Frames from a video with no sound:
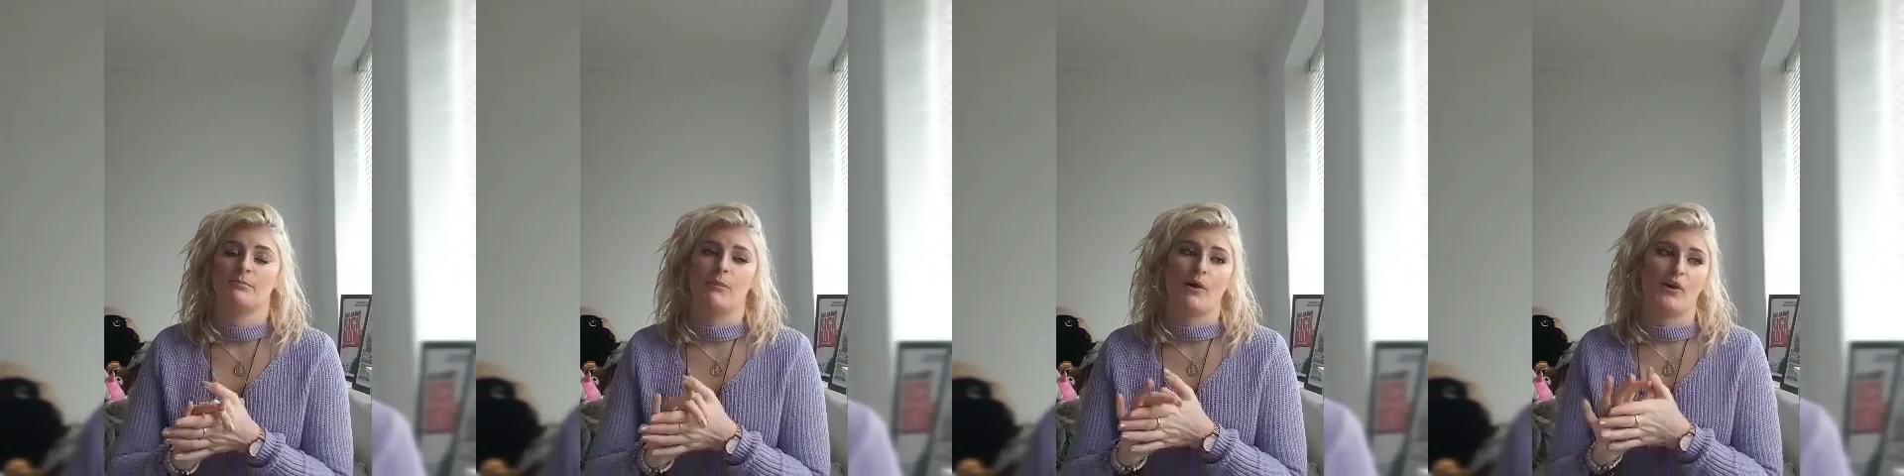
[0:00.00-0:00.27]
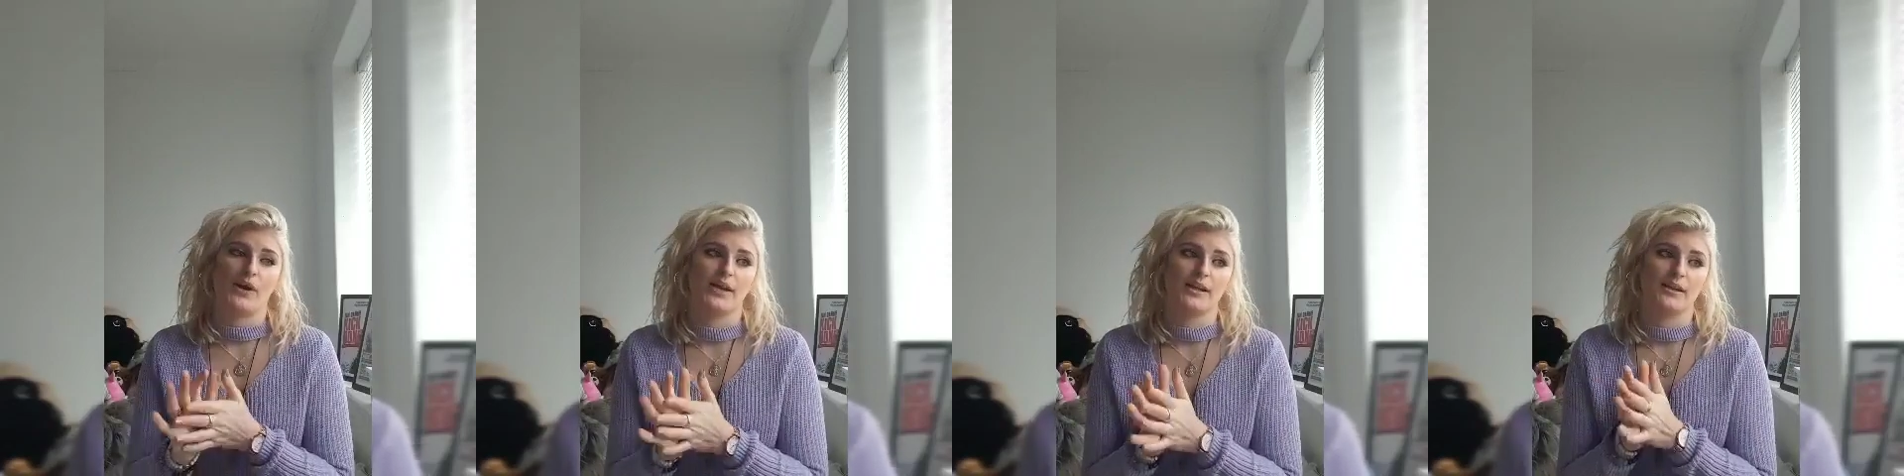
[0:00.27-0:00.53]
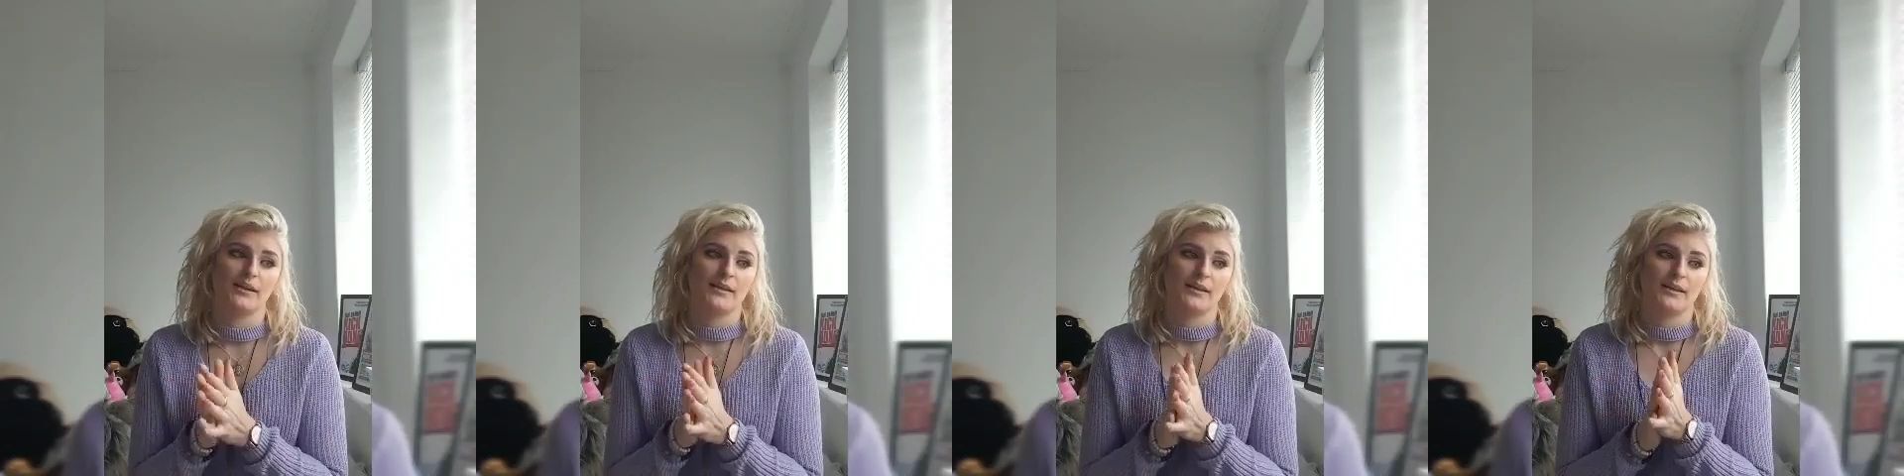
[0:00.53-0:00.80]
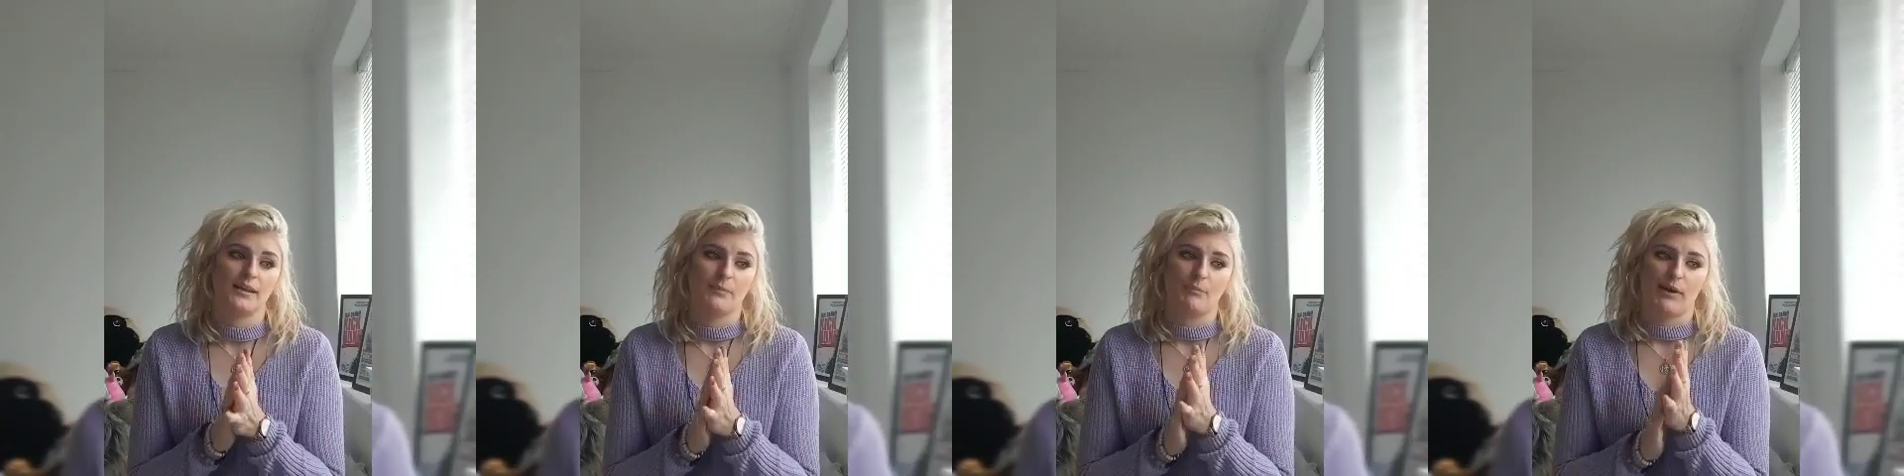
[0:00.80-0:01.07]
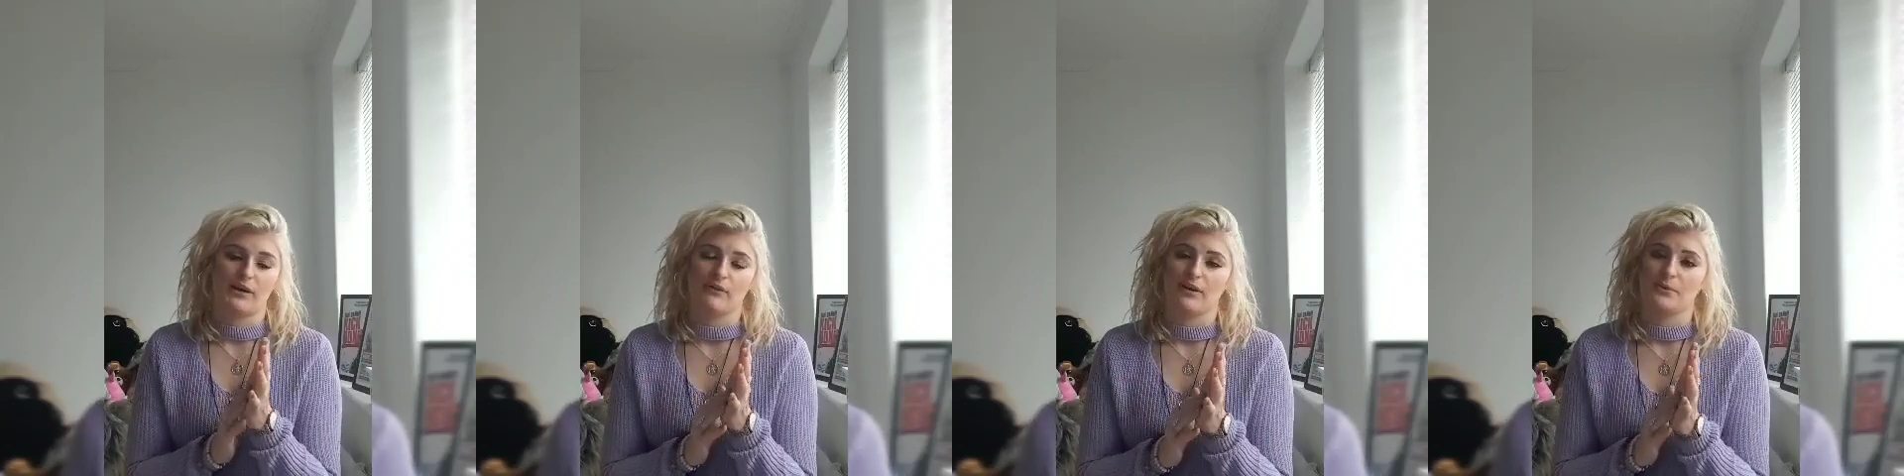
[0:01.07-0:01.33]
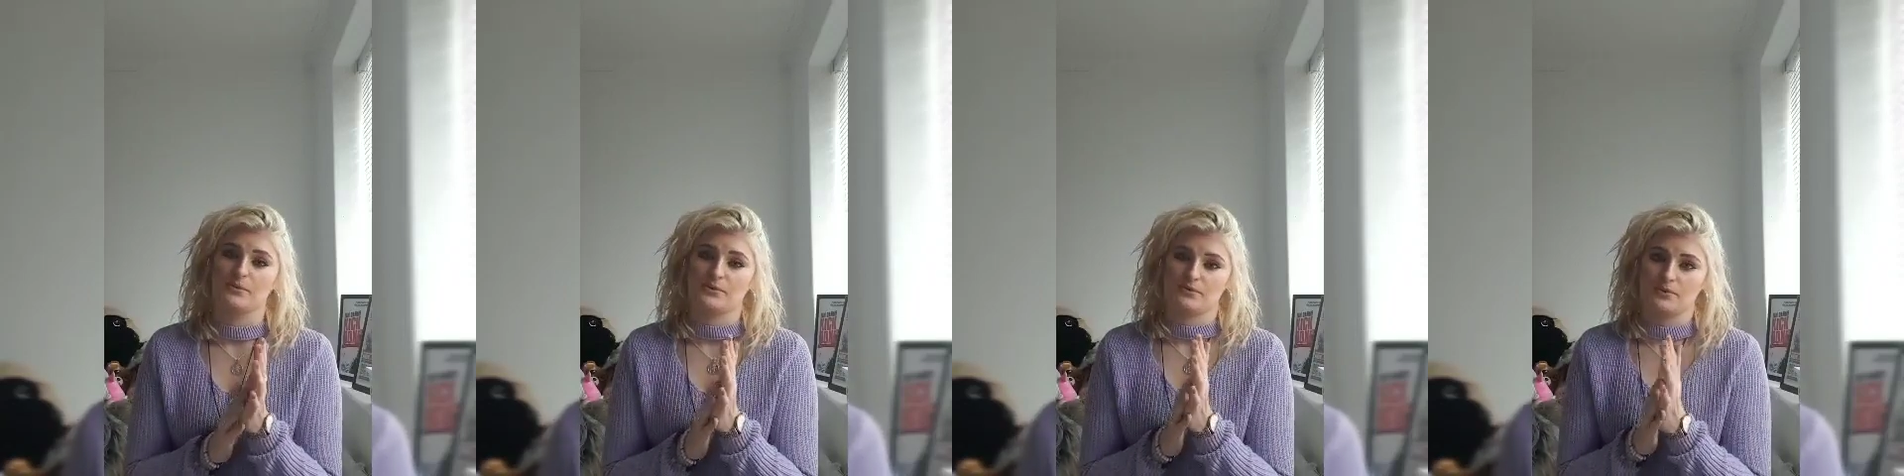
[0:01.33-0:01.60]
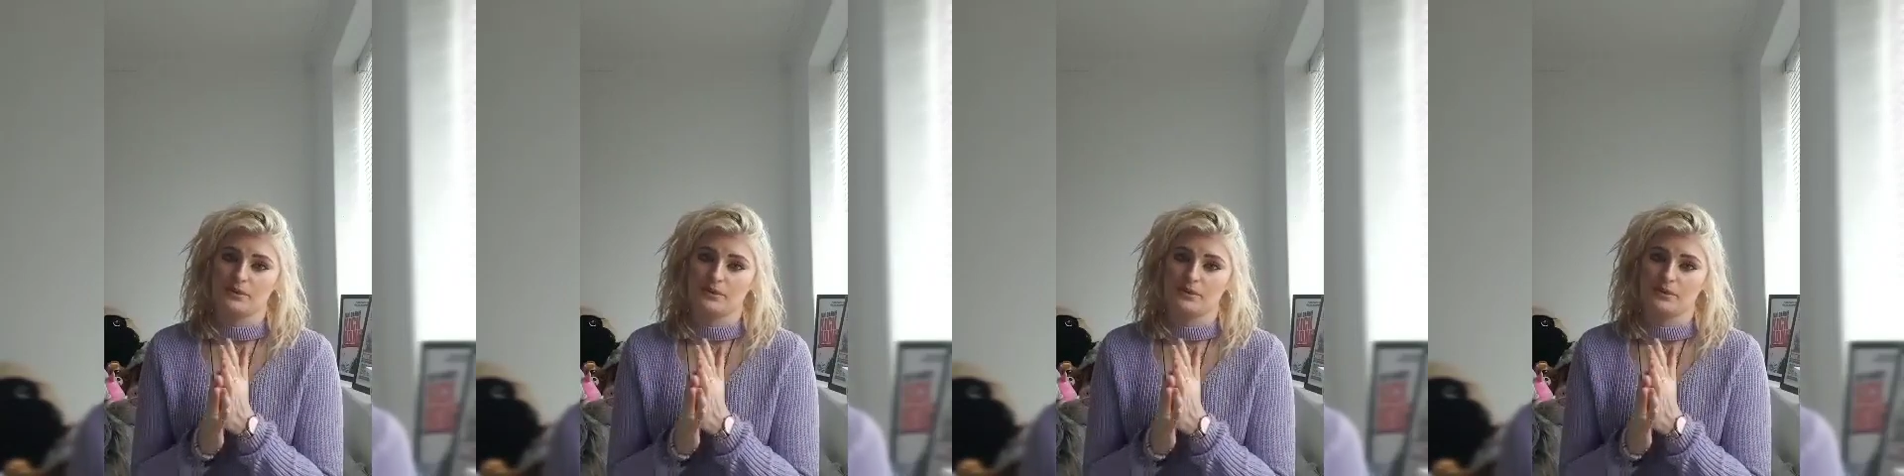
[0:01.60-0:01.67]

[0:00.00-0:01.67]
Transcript: my background was